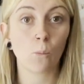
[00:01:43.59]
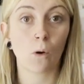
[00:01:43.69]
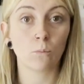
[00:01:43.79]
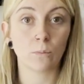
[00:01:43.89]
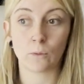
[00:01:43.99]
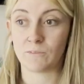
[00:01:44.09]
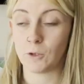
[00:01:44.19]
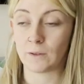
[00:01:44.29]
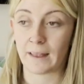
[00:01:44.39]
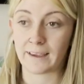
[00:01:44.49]
what if
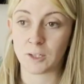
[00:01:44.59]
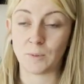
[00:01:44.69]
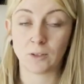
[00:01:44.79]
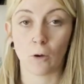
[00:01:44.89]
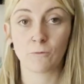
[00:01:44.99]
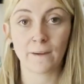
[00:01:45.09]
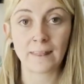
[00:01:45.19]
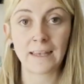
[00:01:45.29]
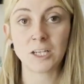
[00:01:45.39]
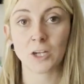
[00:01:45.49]
you'd like it to be dog
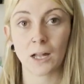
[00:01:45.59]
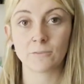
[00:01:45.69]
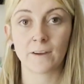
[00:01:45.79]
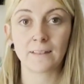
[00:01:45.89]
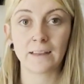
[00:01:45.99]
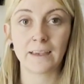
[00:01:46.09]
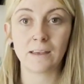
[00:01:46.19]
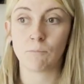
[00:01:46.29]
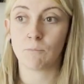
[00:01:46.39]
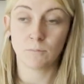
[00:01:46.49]
friendly, child friendly,